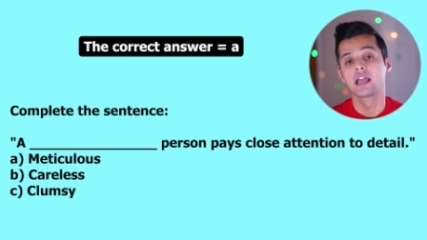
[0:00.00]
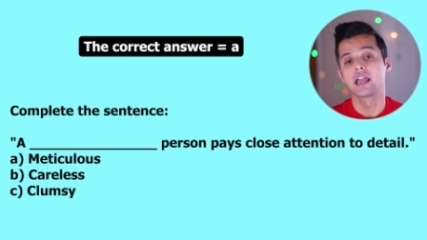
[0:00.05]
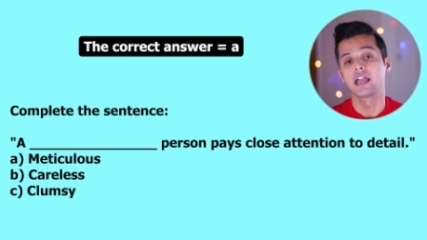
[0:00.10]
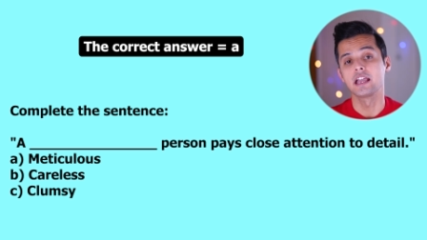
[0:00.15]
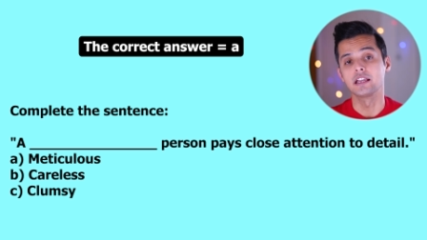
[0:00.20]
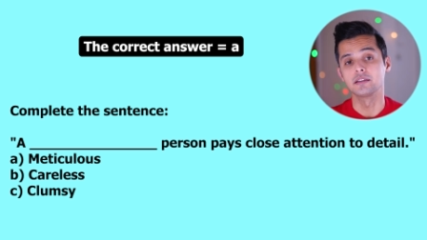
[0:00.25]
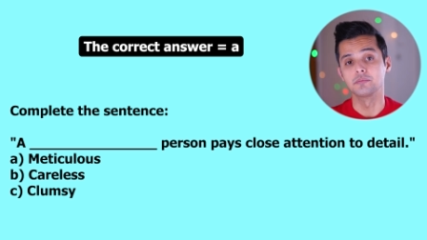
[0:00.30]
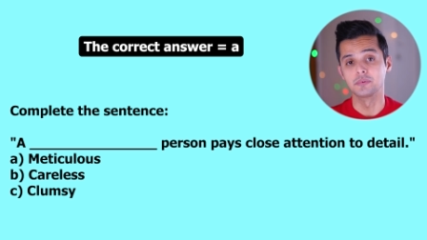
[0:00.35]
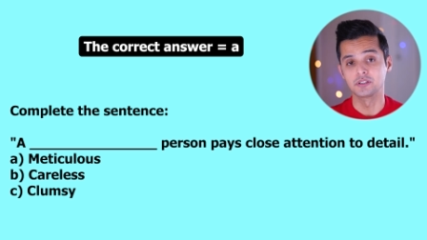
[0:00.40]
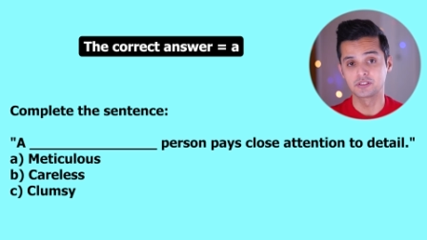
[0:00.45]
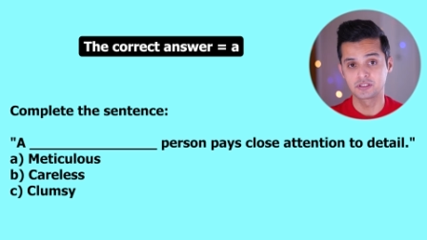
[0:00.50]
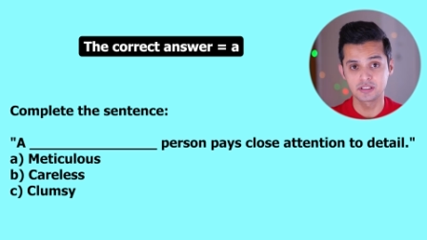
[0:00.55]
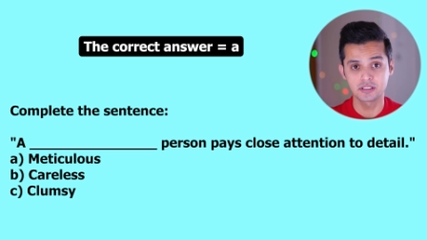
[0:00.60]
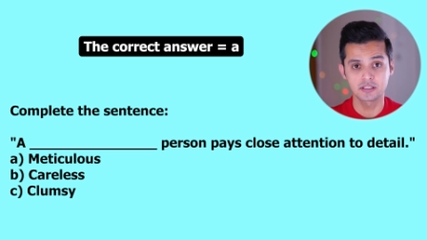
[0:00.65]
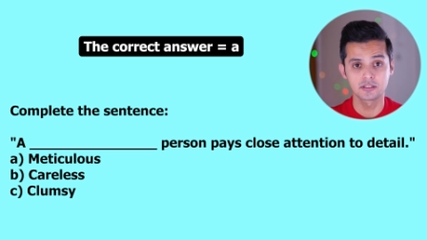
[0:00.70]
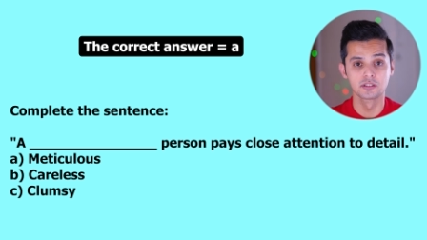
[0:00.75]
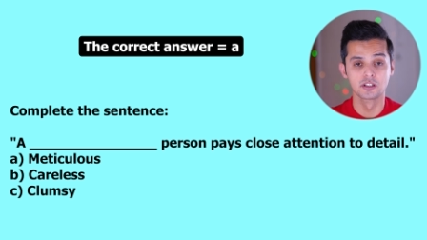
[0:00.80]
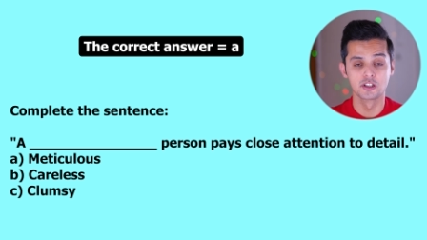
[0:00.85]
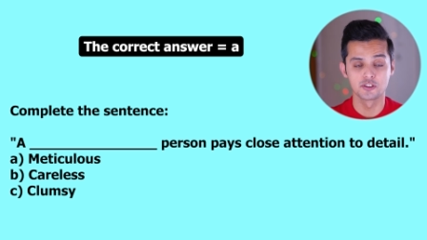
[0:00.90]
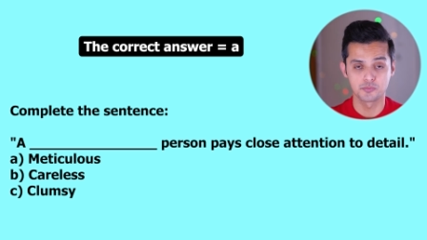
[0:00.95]
A
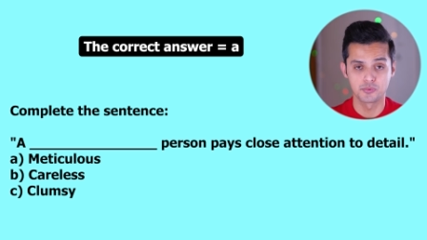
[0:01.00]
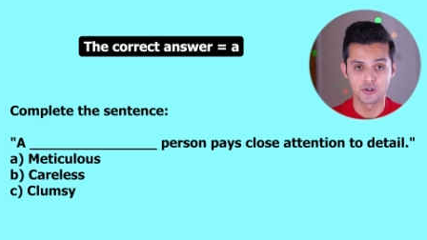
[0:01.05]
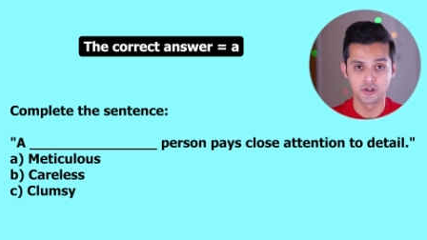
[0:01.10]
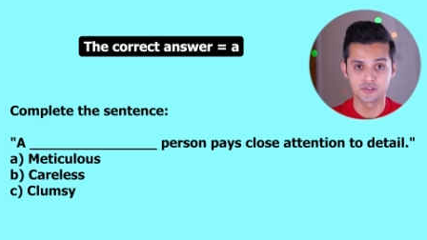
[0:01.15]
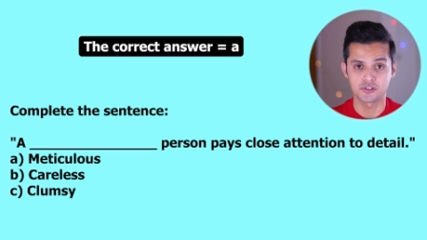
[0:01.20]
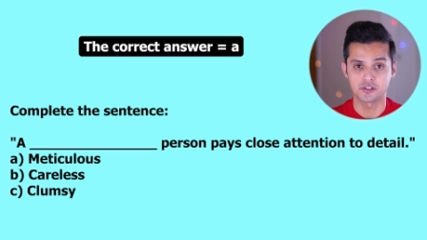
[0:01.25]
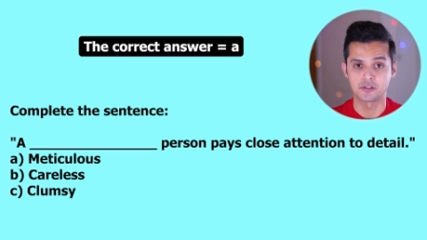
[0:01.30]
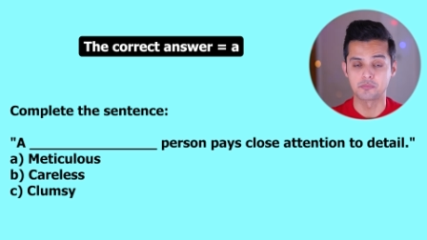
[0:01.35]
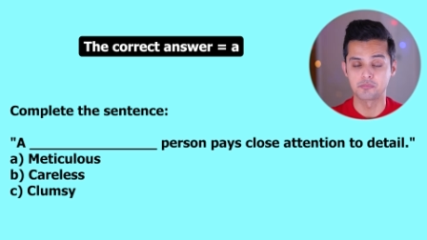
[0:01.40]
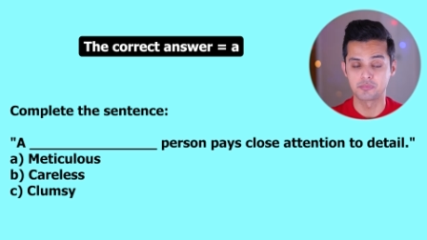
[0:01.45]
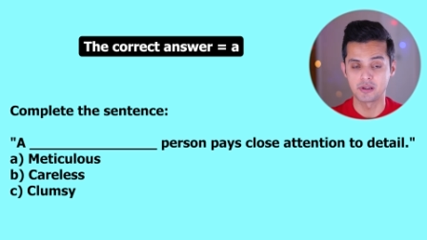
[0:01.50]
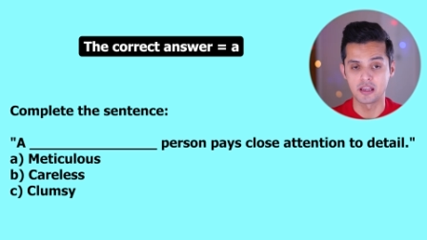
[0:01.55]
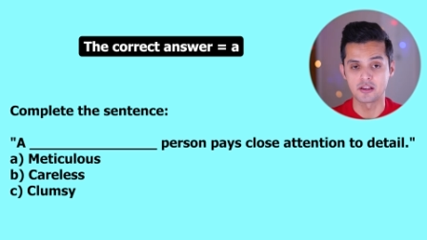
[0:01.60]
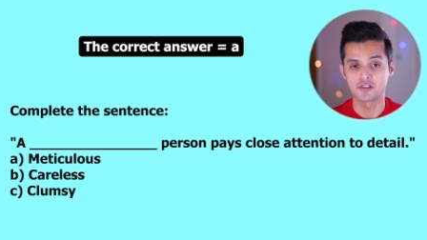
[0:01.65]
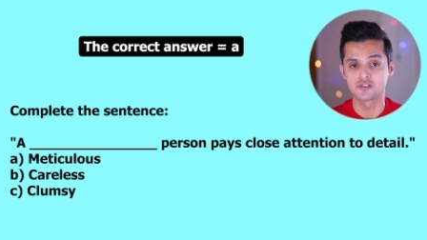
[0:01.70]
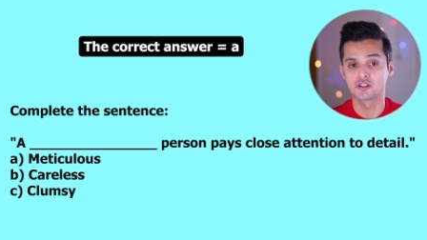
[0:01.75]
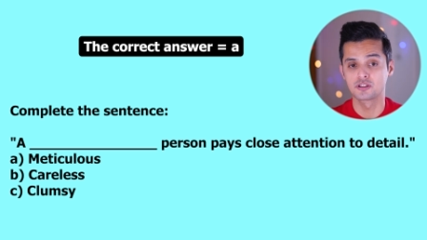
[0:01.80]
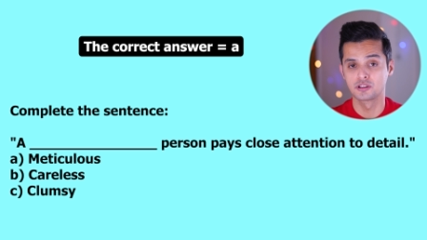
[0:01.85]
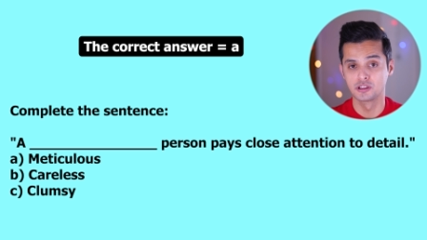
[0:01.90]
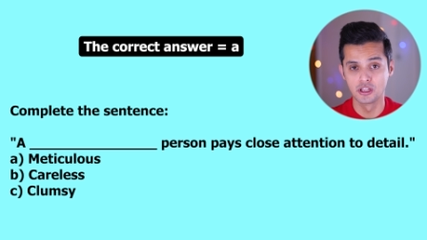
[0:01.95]
meticulous person
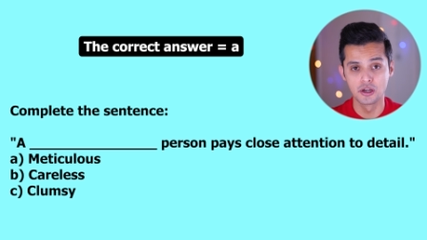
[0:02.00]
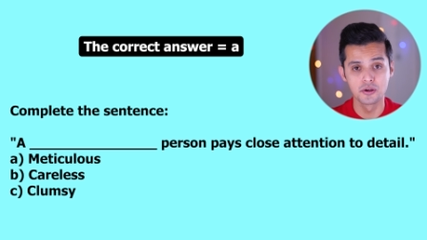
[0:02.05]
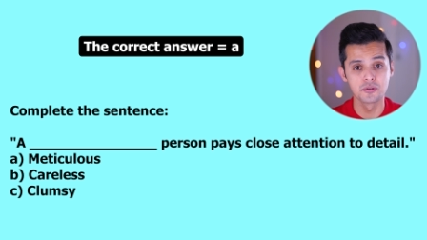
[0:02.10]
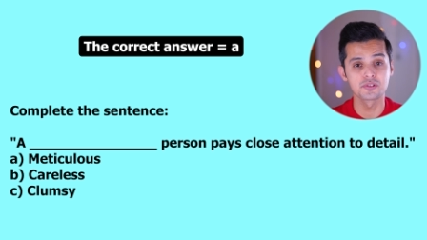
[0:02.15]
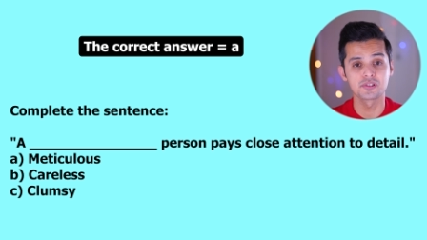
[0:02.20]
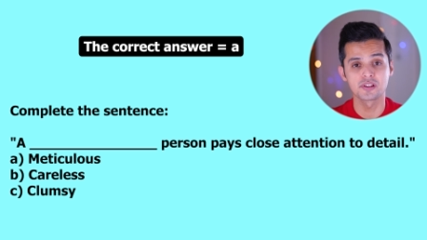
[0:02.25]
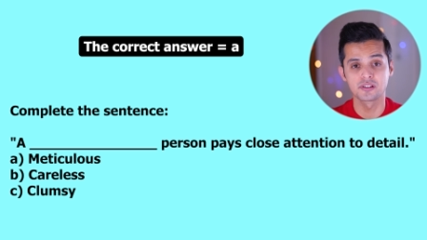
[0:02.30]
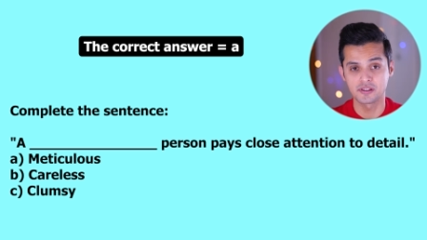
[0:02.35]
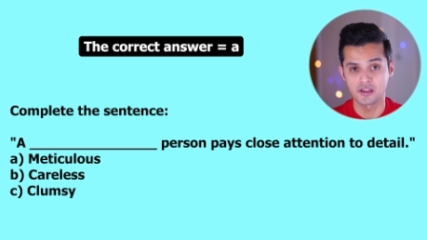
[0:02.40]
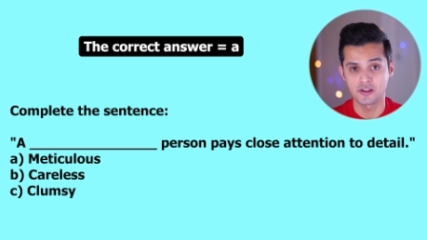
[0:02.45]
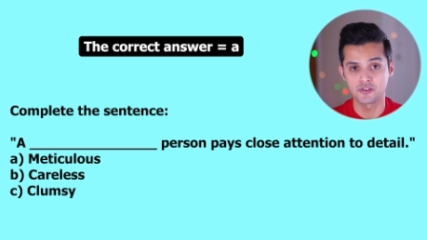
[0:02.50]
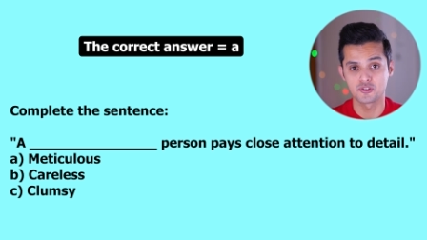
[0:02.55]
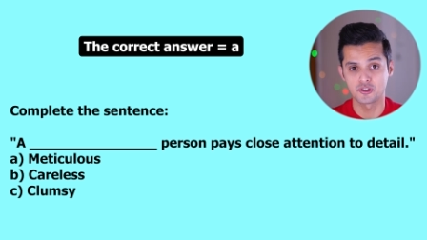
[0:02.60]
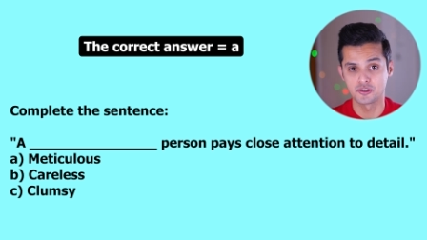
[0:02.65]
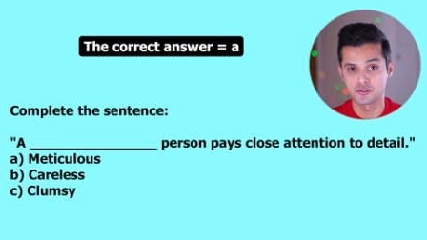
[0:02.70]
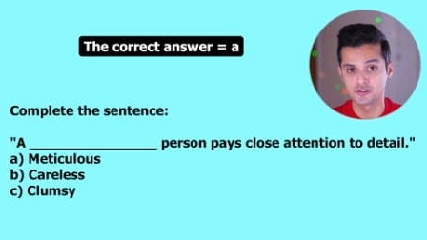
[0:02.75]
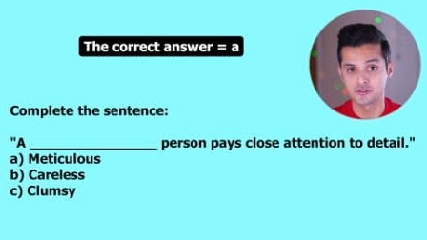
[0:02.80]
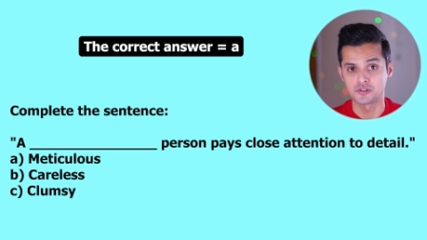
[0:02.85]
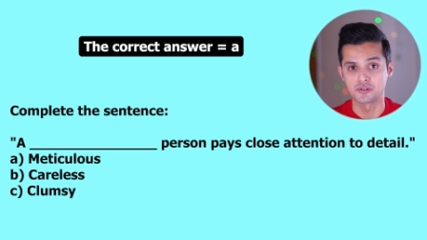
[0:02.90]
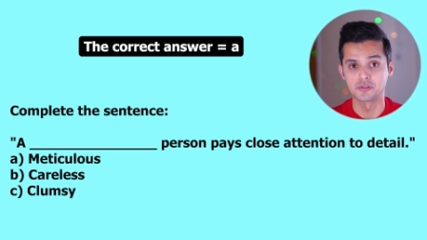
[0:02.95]
pays close
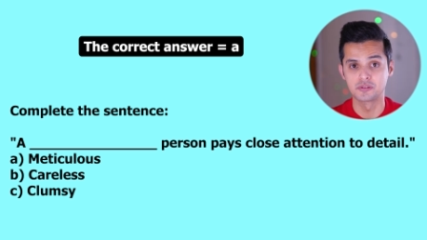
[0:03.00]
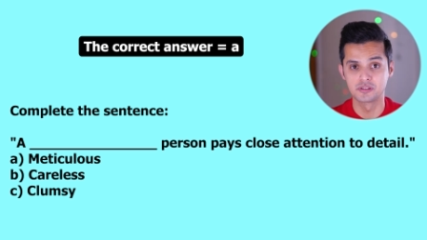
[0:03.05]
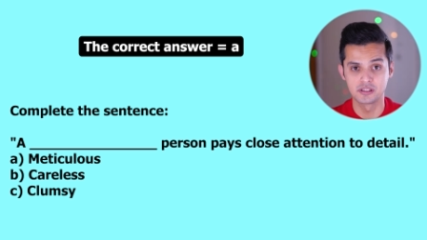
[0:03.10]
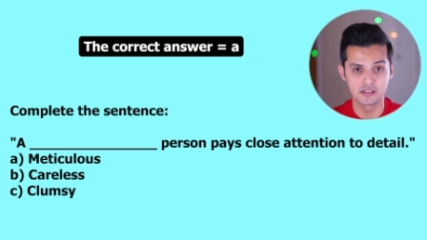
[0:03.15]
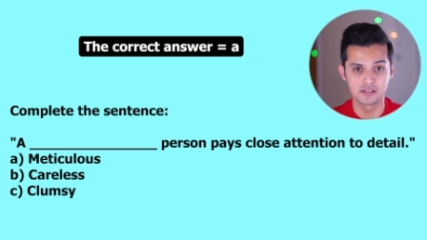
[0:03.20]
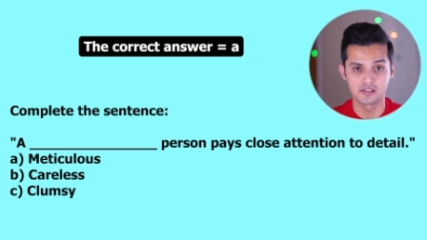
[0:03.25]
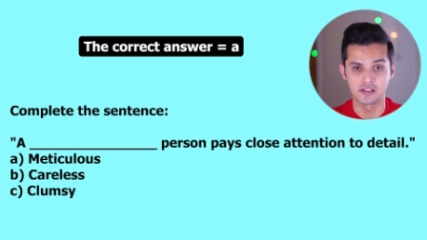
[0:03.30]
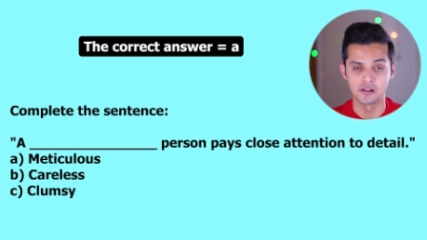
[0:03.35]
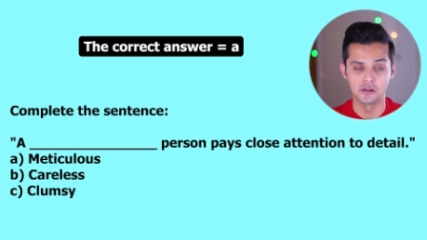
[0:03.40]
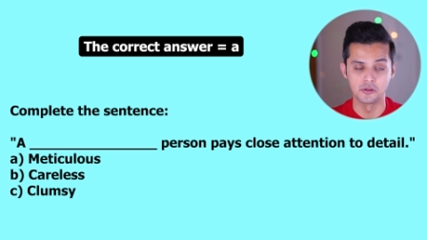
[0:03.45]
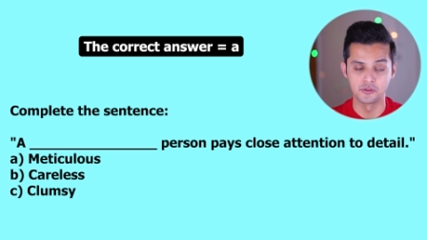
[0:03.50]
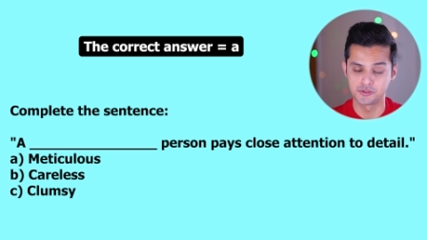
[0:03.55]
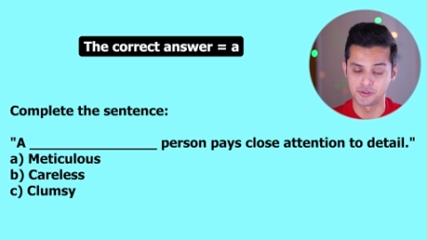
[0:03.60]
attention to detail.